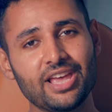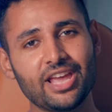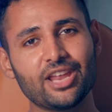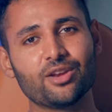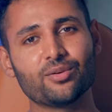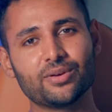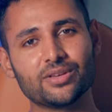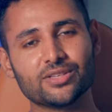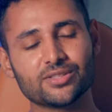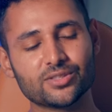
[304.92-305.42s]

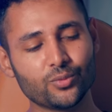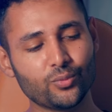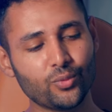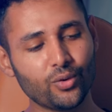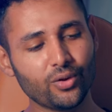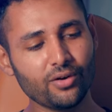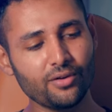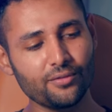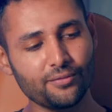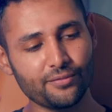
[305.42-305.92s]
Anyways,
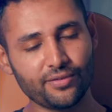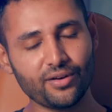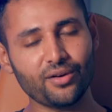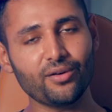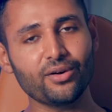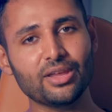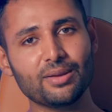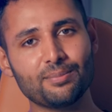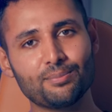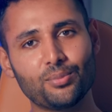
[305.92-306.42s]
one
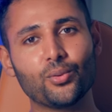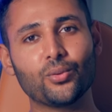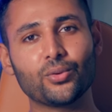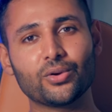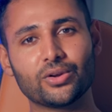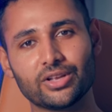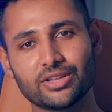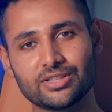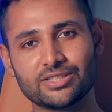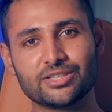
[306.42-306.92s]
very
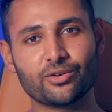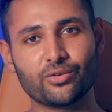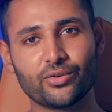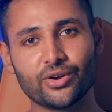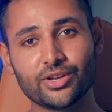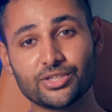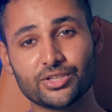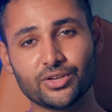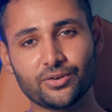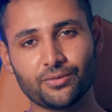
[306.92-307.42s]
important
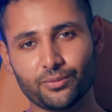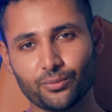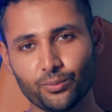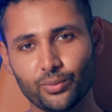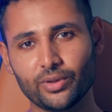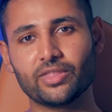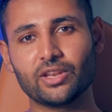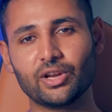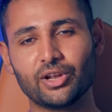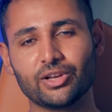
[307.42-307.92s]
consideration
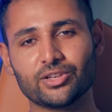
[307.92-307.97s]
with the